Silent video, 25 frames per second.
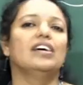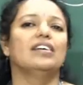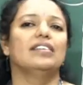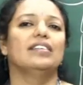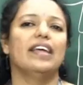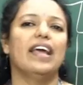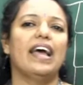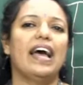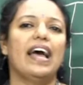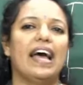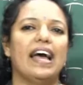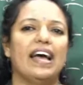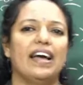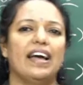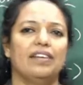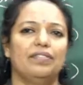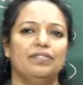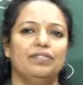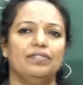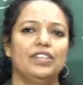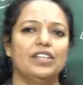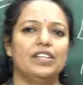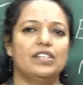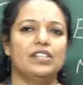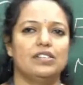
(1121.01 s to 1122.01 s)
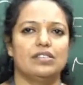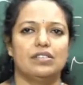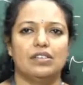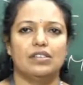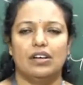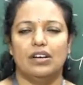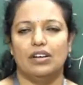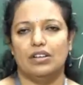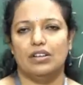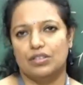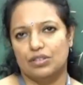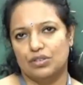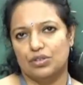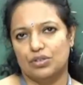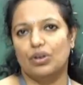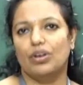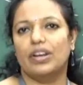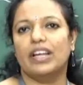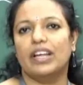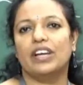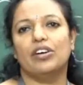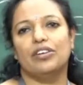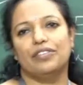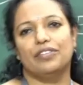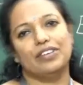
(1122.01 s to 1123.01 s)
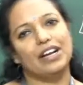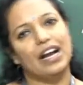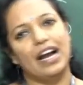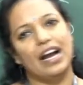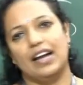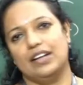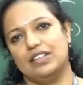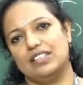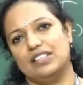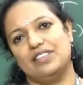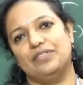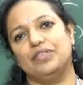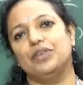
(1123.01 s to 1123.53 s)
They have this storing of cards.